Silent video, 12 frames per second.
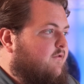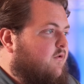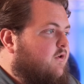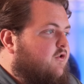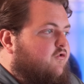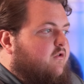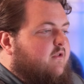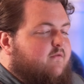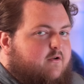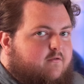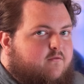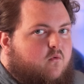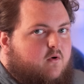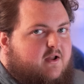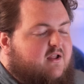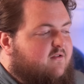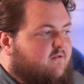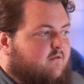So I'll usually leave it to 4
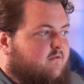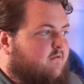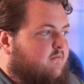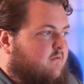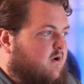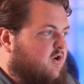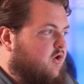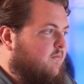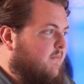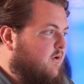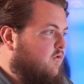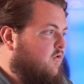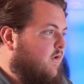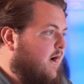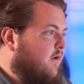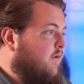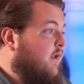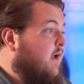days as a good middle
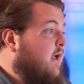ground.